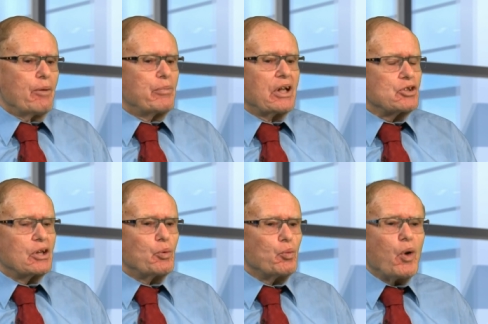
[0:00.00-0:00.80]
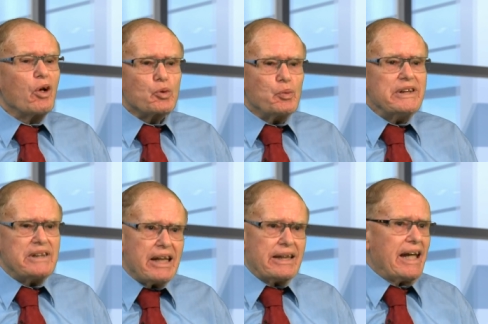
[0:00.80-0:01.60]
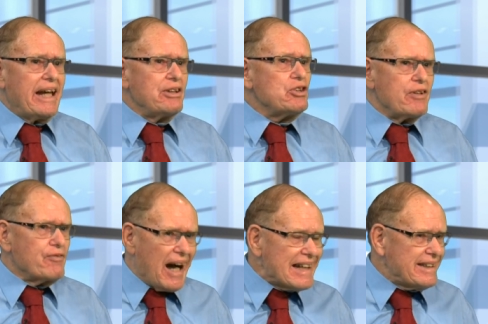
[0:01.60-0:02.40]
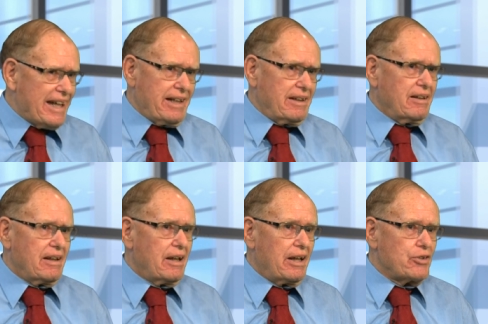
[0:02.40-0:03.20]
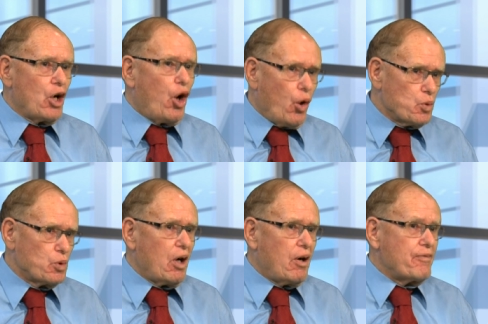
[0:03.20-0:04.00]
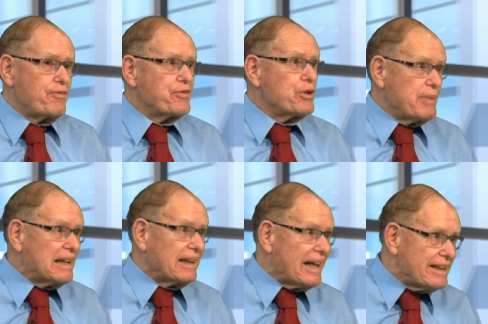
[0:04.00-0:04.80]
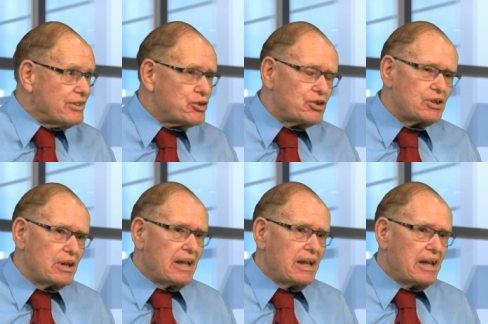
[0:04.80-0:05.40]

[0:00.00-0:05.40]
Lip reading: But what we did in dividing the whole of the Middle East